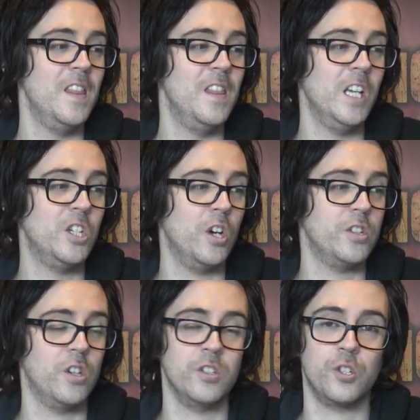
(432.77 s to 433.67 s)
they
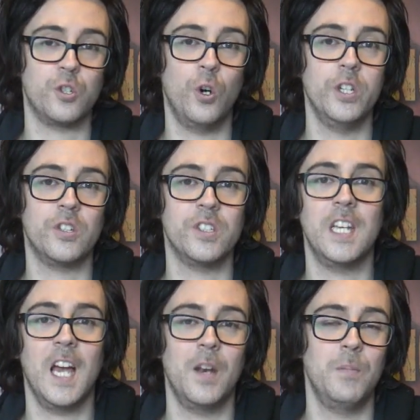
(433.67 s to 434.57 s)
just are destroyed because
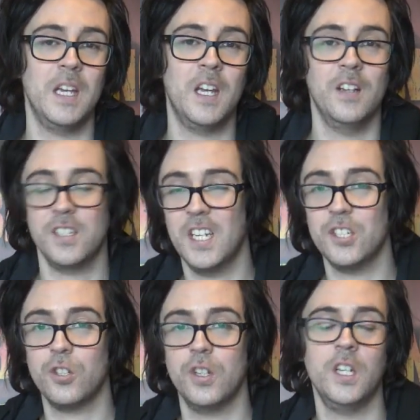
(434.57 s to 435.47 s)
they can't make it
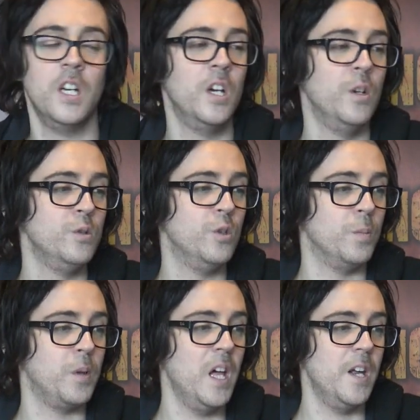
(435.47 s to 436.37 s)
essentially to
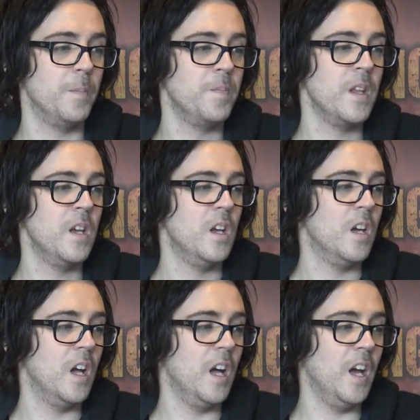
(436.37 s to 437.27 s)
the planet.
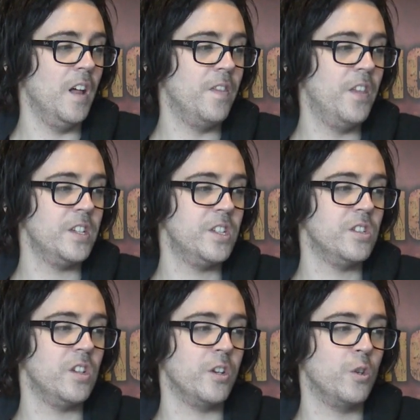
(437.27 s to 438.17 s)
This
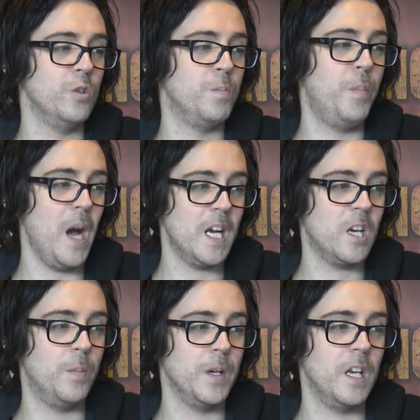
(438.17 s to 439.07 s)
is a good
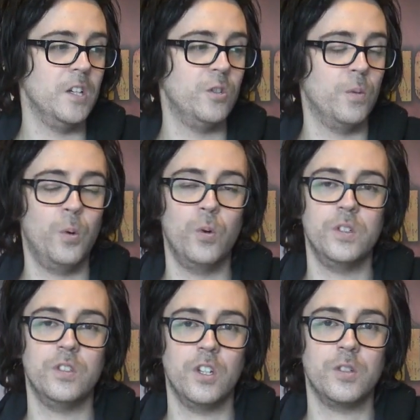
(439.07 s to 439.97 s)
backup in case your
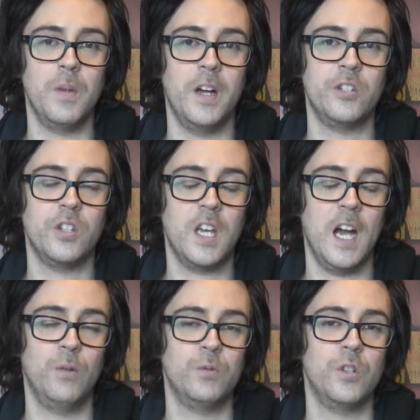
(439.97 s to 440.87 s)
opponent does manage to
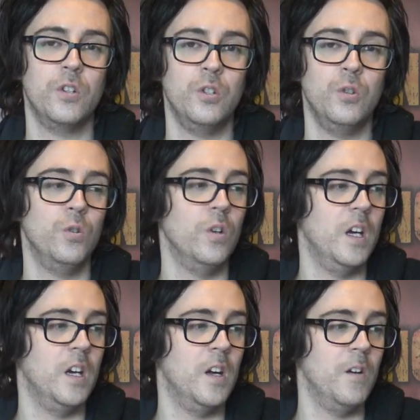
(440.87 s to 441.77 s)
counter you
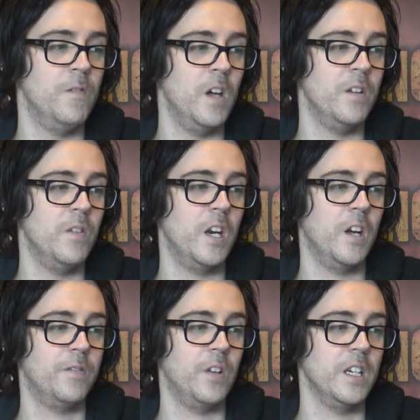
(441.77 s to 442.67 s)
very
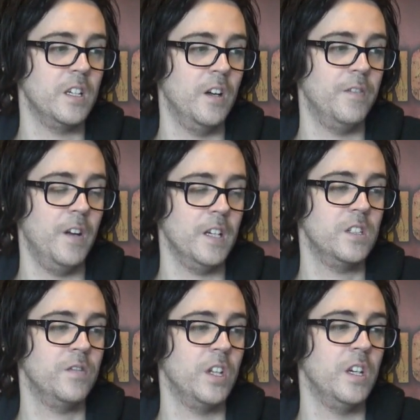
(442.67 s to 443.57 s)

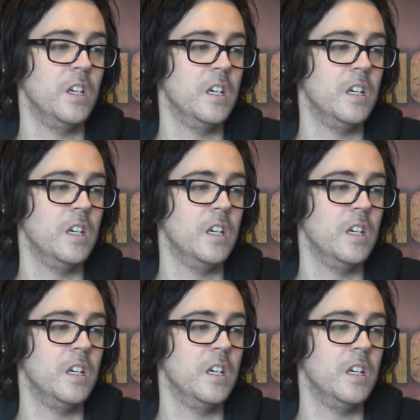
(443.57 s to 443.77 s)
effectively.